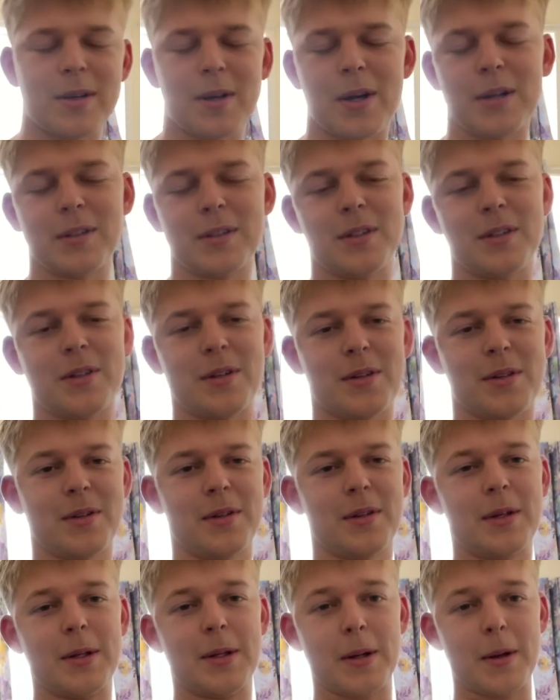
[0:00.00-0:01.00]
Like, you know,
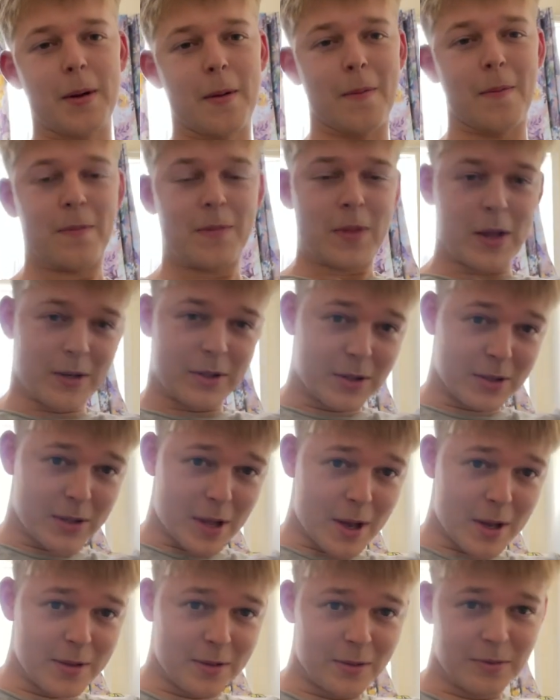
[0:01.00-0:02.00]
that's just
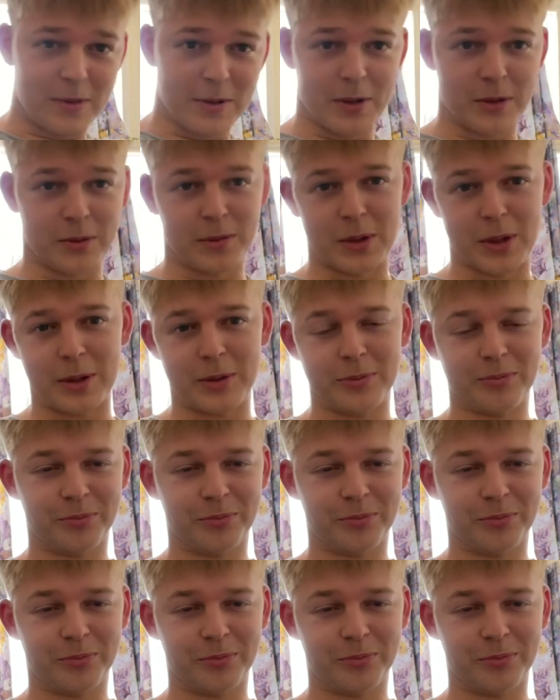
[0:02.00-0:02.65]
how you feel. But